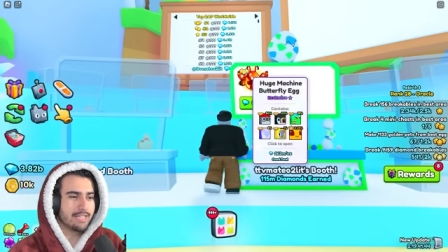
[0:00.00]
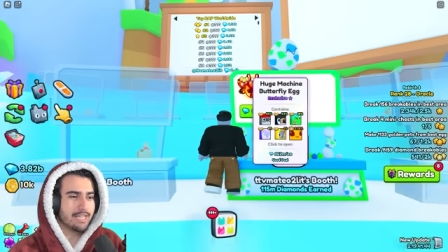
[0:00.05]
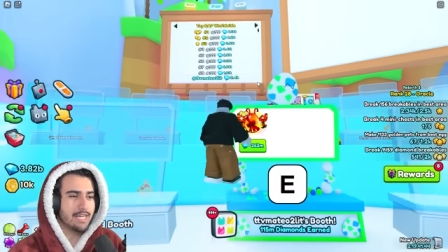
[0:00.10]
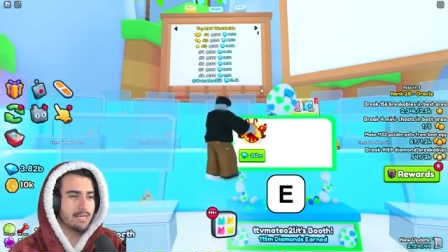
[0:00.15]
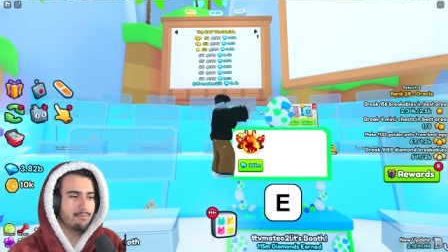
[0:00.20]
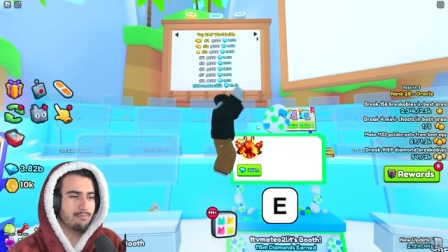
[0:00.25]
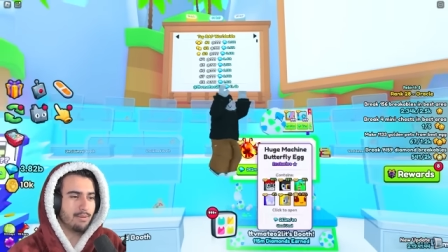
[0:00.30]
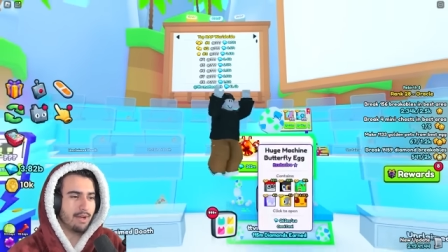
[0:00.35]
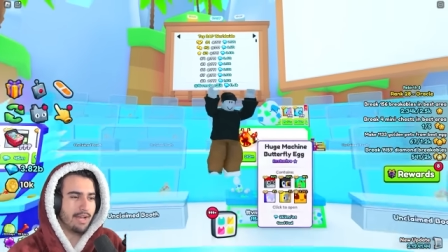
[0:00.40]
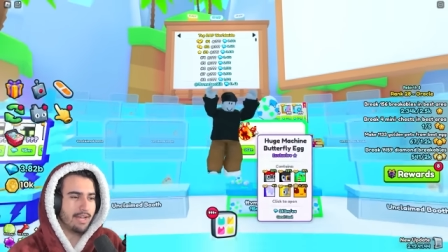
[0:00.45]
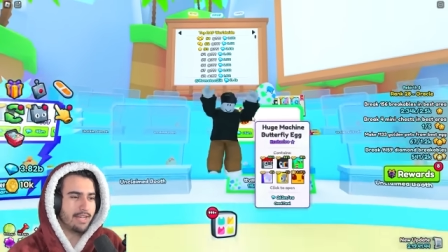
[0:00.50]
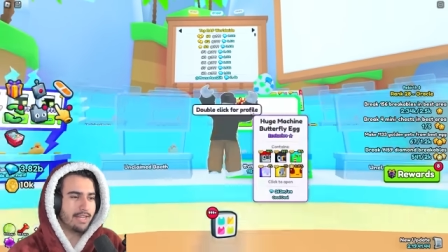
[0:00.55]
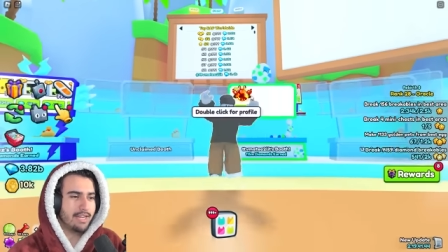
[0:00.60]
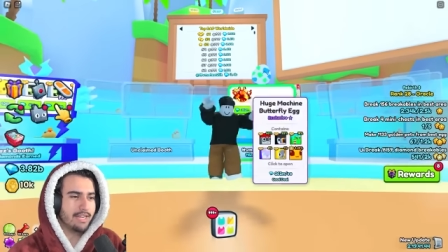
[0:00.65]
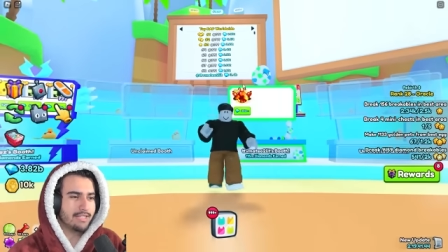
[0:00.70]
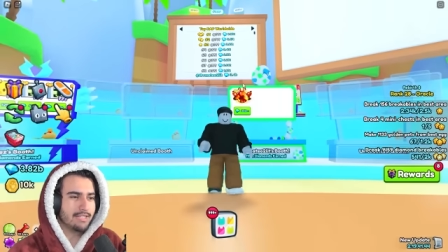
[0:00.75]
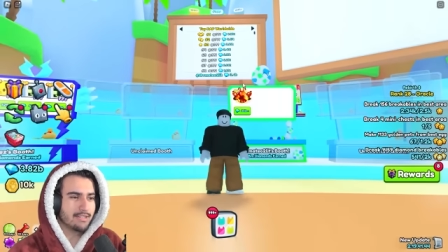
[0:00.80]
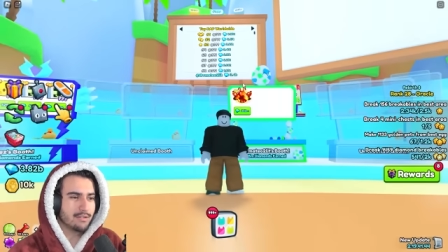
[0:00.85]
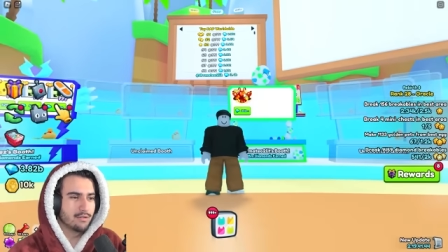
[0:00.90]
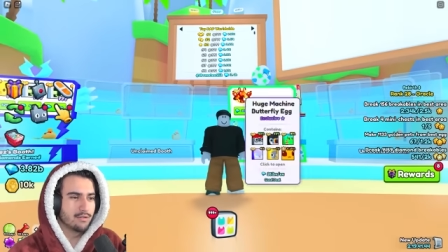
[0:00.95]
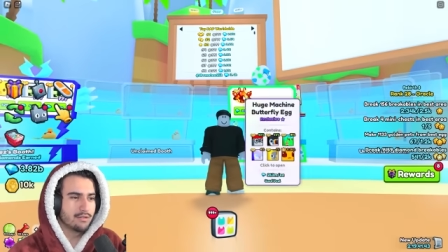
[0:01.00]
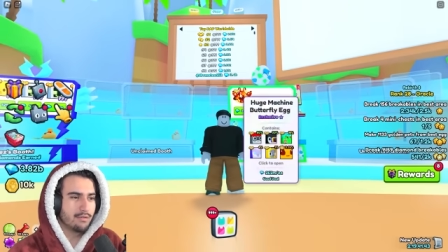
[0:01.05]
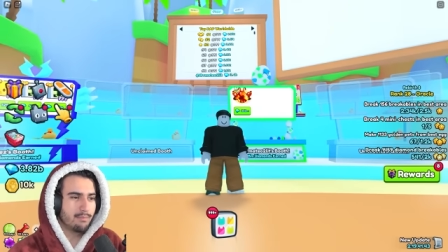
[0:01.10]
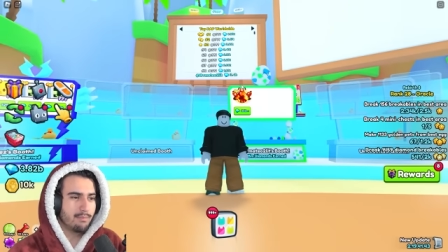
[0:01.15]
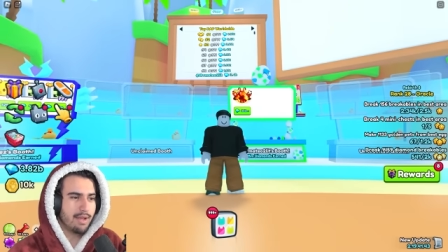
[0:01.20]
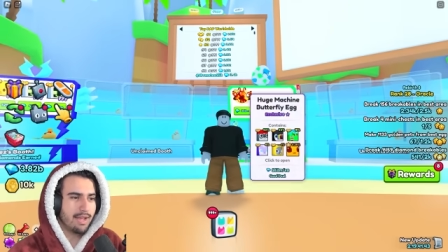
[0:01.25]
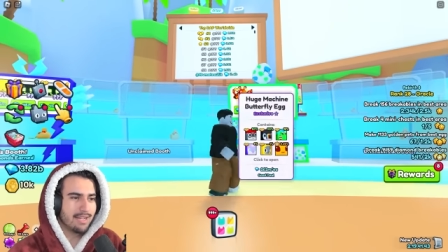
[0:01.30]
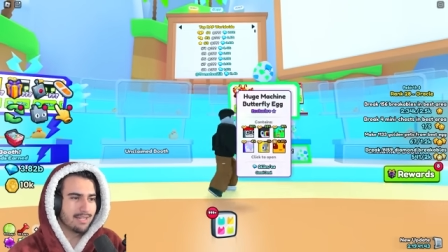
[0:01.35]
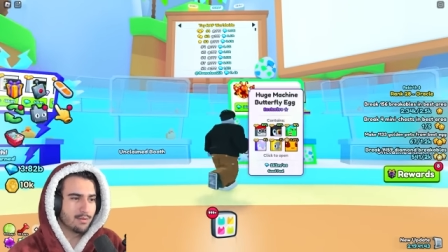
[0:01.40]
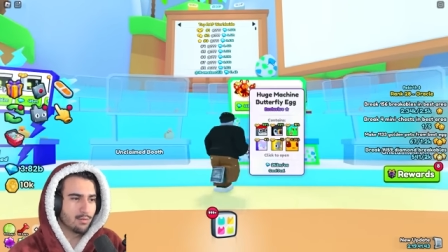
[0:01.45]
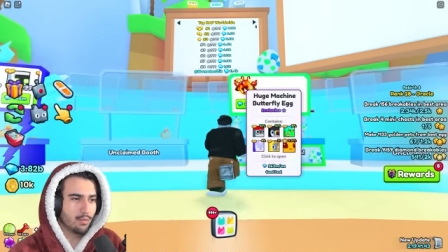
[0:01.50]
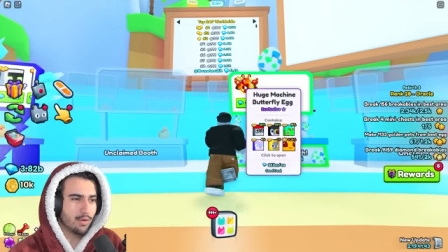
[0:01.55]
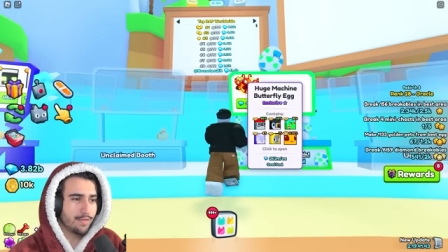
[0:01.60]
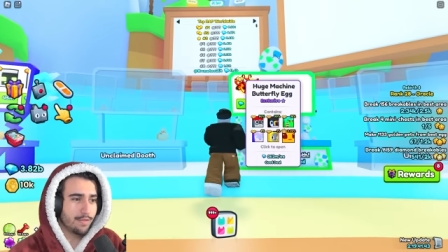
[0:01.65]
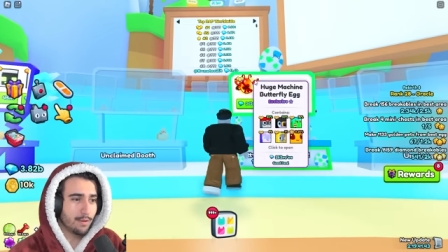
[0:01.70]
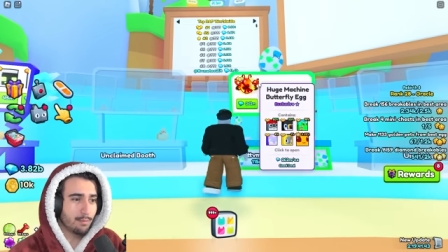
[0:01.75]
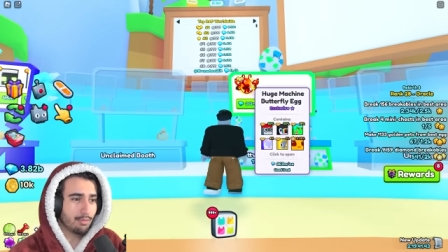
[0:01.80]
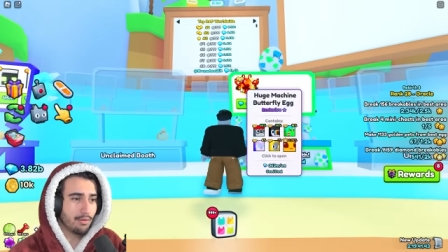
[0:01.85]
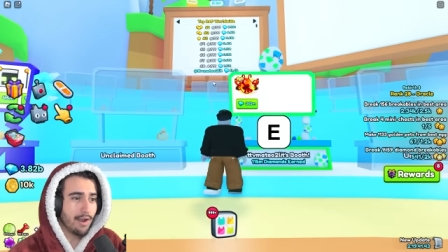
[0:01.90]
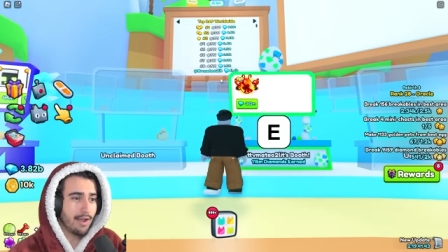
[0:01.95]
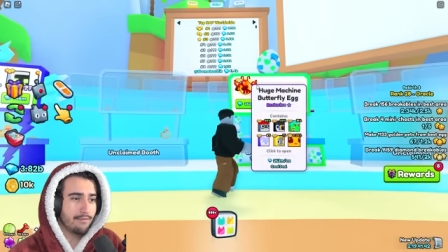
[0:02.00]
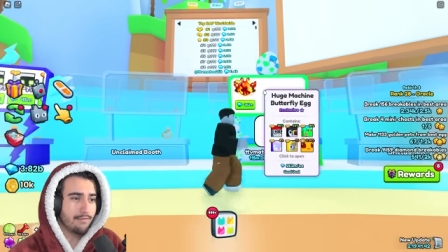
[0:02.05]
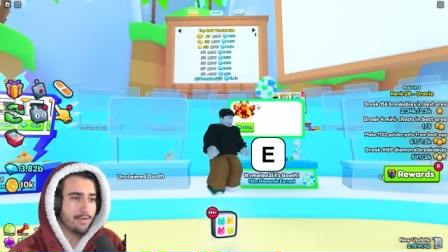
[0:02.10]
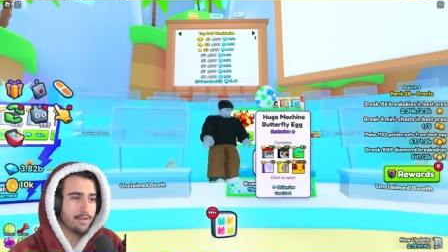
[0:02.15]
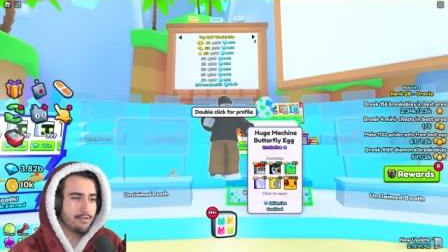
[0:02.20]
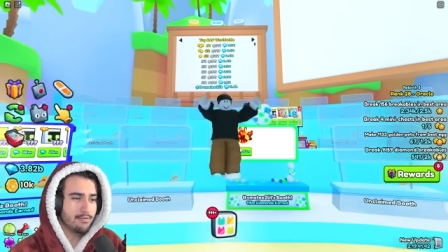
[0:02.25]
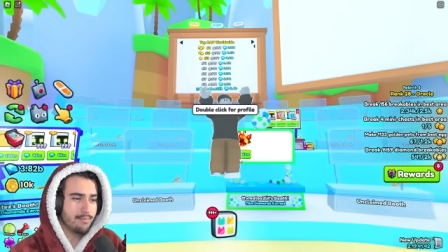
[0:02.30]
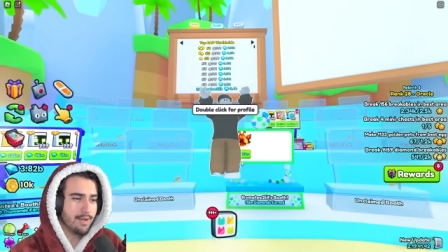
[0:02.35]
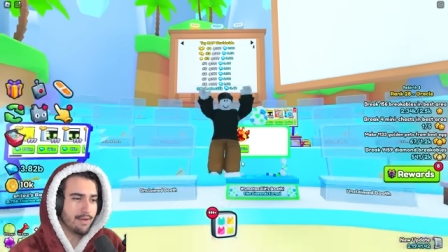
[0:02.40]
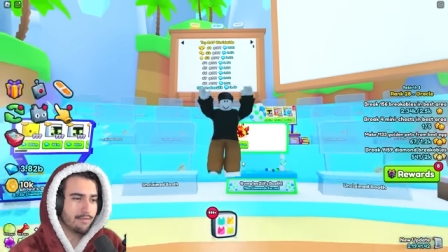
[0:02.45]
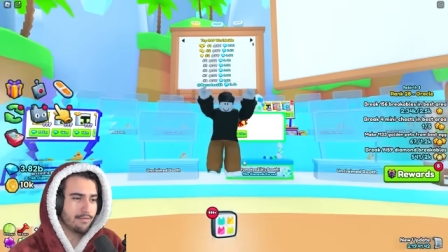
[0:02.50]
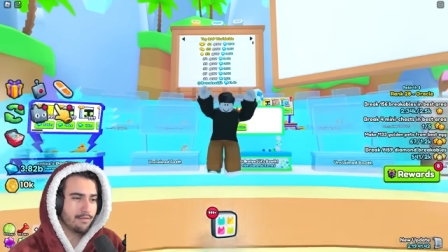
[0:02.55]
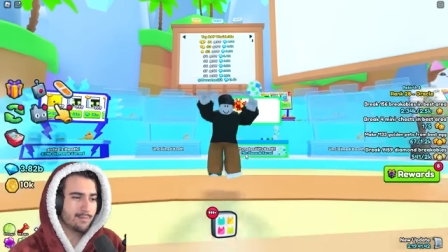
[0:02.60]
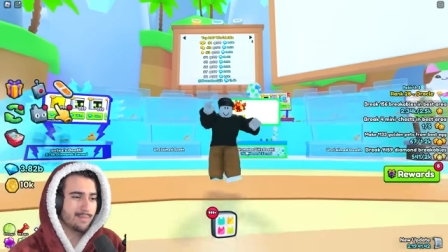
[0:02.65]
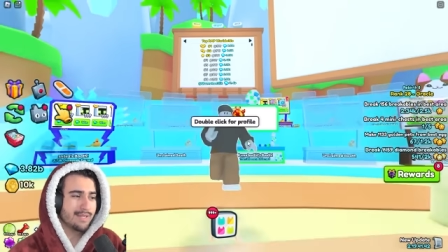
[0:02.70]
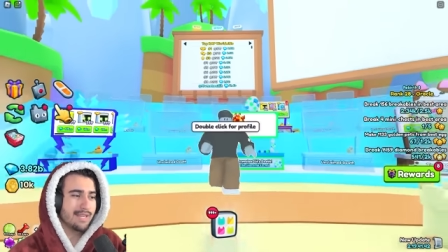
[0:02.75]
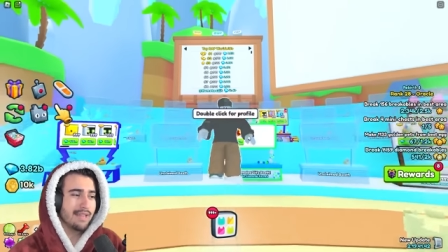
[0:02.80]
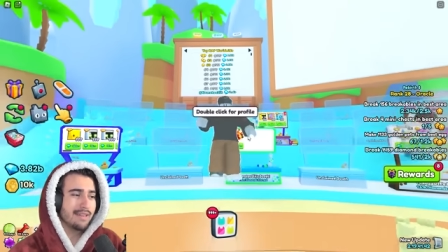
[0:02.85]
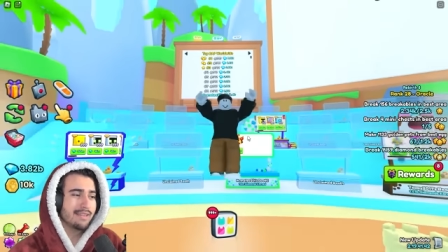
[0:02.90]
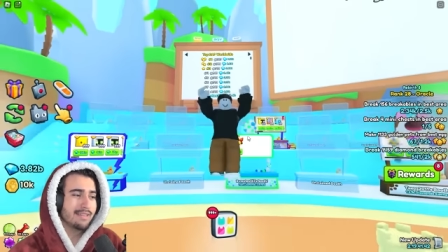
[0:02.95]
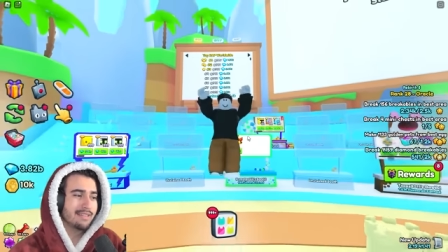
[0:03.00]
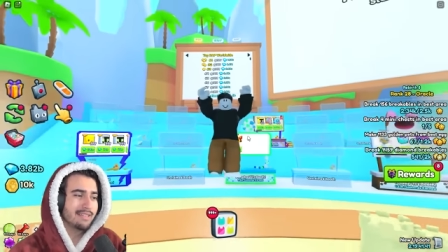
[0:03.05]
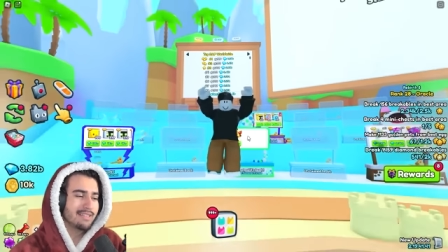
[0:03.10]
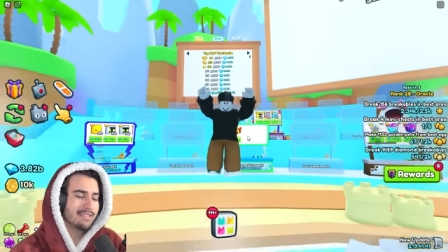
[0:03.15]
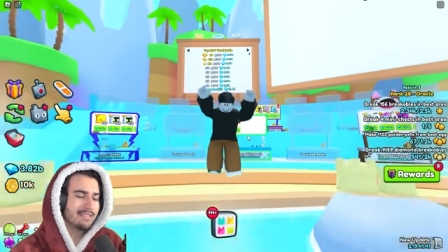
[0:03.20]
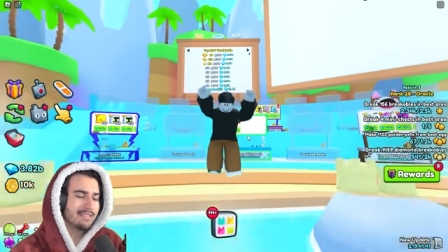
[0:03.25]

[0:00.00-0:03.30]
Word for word: Keep buying exclusive pets with the profit you make from selling